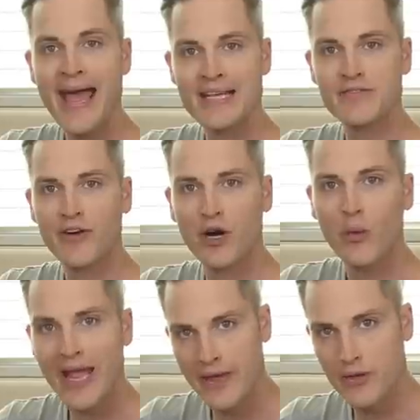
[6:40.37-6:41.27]
as far
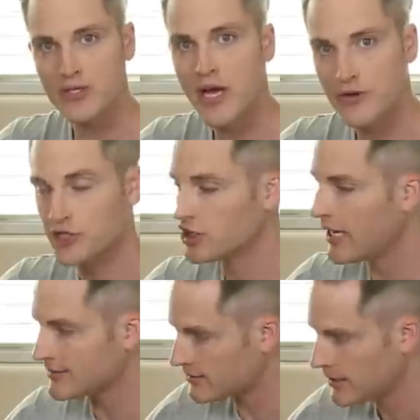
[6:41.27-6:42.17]
away. In those other
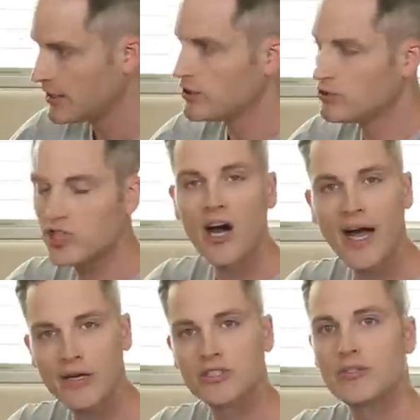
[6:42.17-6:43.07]
shots, you saw
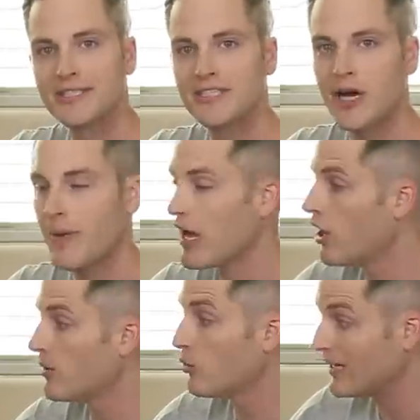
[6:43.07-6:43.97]
how stretched out my
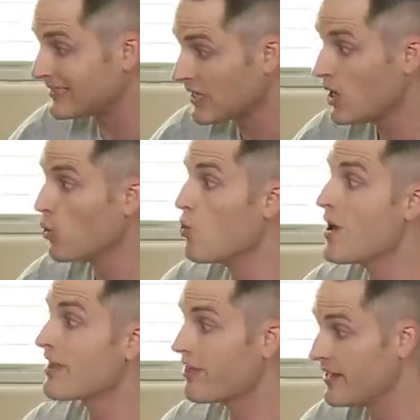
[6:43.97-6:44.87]
arm was
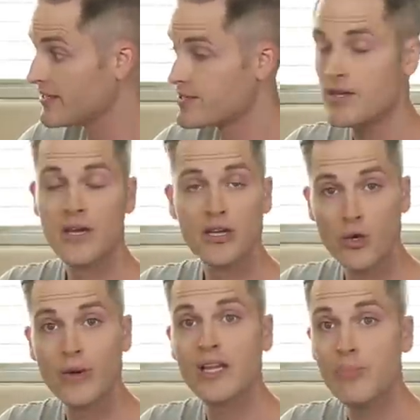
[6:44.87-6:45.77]
with this
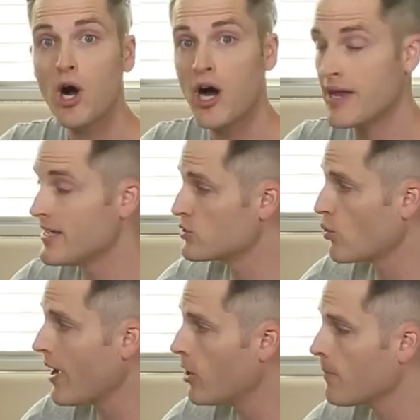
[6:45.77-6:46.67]
Gorilla Pod as
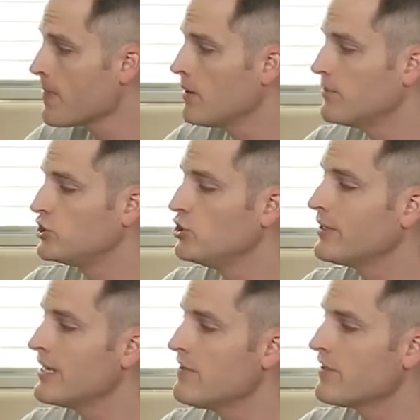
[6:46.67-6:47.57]
well. But you
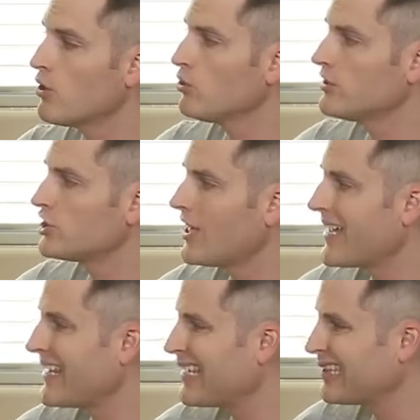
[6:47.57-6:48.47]
can even hold the
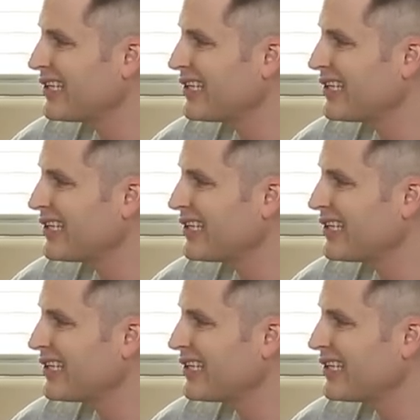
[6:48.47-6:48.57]
shot in a